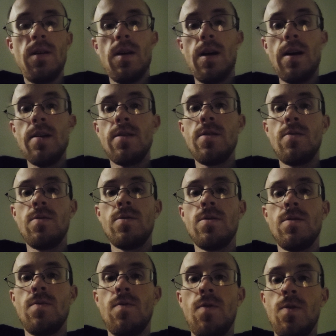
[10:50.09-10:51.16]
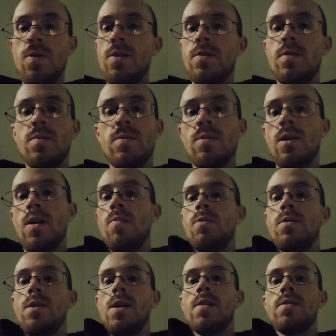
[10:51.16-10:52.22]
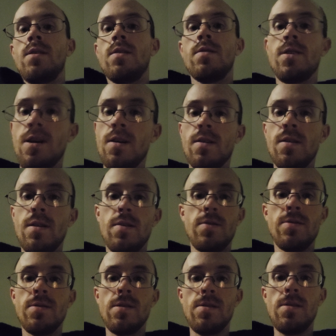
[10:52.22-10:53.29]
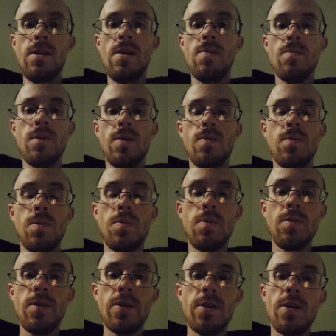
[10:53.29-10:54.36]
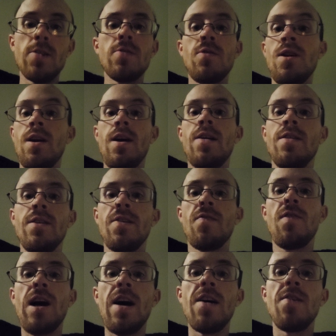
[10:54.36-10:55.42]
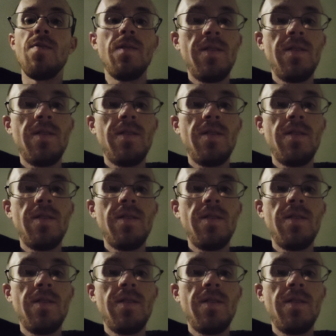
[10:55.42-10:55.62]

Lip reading: I got 240 subscribers last I checked, and I was like, damn. I remember like yesterday I had like 5.